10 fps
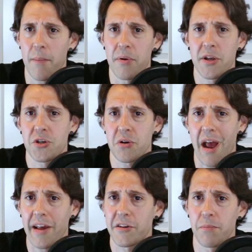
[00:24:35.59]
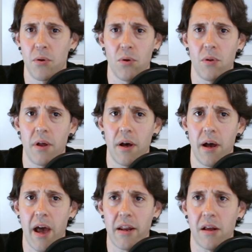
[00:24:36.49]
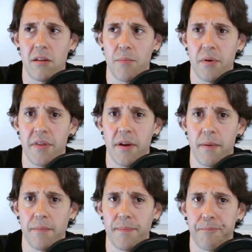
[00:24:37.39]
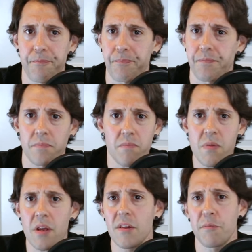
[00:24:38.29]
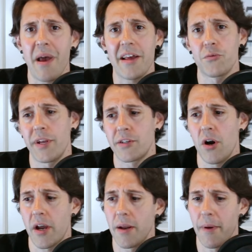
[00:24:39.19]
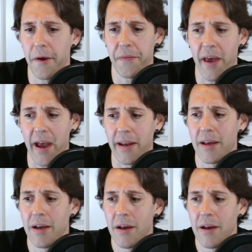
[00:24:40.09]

I'm pretty sure Askapol had a clip with him this past week talking about that.